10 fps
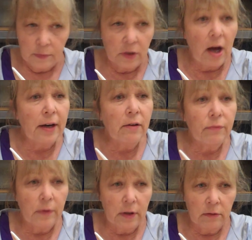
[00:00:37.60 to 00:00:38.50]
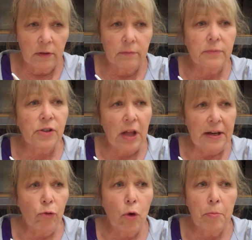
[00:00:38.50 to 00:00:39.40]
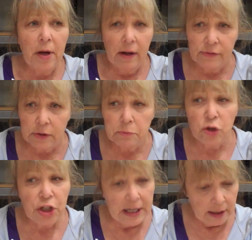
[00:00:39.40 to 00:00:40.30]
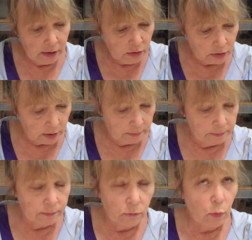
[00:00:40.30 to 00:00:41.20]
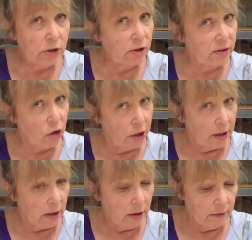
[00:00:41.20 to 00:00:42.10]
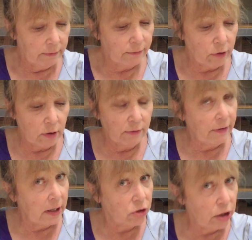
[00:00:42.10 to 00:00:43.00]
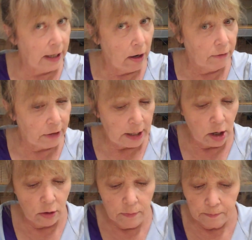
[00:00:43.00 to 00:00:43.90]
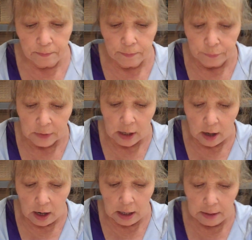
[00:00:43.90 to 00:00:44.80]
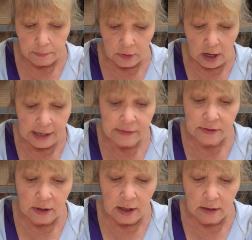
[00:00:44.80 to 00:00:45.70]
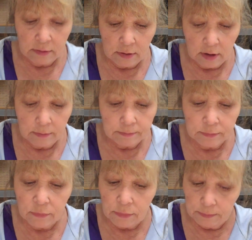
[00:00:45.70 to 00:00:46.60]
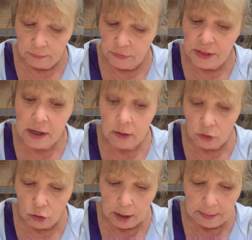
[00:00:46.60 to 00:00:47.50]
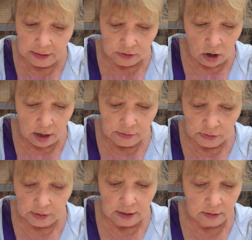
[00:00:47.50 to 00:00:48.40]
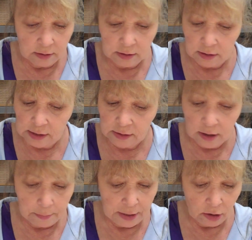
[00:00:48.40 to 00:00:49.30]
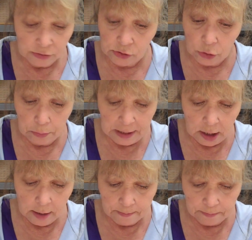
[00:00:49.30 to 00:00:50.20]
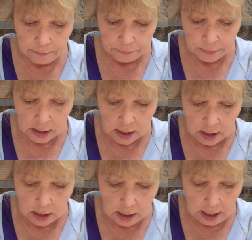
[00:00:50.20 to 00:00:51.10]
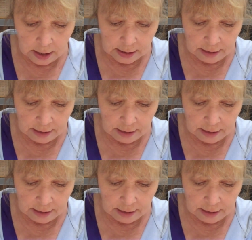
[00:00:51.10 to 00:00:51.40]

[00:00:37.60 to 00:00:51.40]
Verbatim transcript: got a, a slight aroma of some cheese, which is good for fettuccine alfredo. Um, nice and thick, creamy sauce. It doesn't appear soupy, and